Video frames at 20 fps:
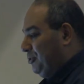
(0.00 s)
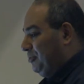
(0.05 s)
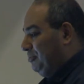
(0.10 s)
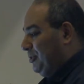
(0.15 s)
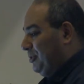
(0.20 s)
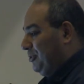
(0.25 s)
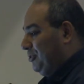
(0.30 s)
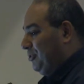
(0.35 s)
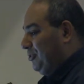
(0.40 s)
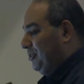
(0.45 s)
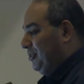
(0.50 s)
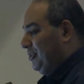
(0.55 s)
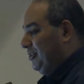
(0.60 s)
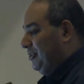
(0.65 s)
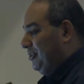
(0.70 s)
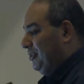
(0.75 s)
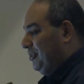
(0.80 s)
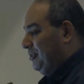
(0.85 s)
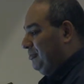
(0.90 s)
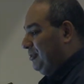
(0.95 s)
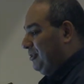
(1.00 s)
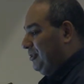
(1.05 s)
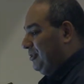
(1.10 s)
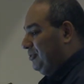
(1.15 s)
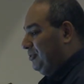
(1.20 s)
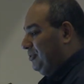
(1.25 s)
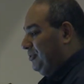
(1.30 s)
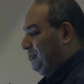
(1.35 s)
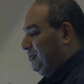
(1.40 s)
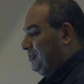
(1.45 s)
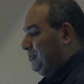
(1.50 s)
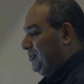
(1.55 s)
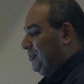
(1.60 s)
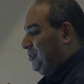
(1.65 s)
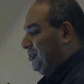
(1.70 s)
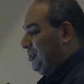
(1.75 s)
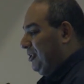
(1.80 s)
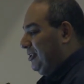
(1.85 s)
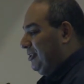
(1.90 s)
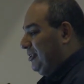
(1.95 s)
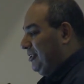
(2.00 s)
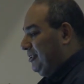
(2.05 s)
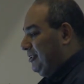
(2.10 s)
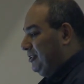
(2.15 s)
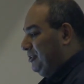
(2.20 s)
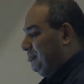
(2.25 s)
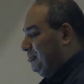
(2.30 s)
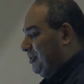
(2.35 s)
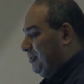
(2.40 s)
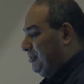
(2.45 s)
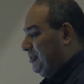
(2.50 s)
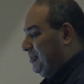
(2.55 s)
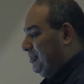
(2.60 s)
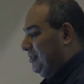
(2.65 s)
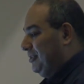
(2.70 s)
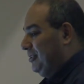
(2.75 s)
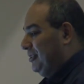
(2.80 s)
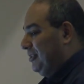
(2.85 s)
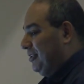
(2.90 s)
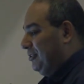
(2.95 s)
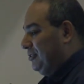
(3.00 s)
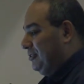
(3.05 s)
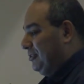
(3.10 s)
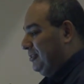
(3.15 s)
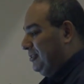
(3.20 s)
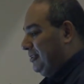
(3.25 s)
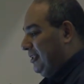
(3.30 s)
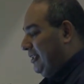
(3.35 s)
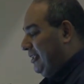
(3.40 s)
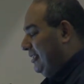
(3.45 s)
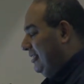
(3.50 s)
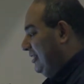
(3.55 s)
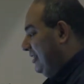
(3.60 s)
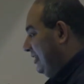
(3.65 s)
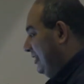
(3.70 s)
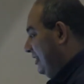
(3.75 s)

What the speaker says: call to the core of the operating system that gives